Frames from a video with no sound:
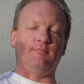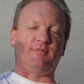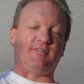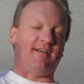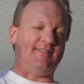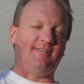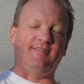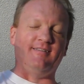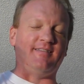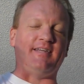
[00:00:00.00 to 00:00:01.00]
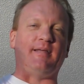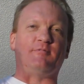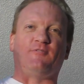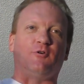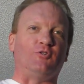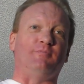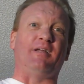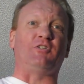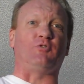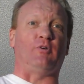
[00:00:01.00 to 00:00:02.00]
Besides, that name's far too
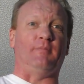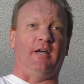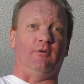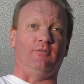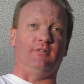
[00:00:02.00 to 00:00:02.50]
mainstream now.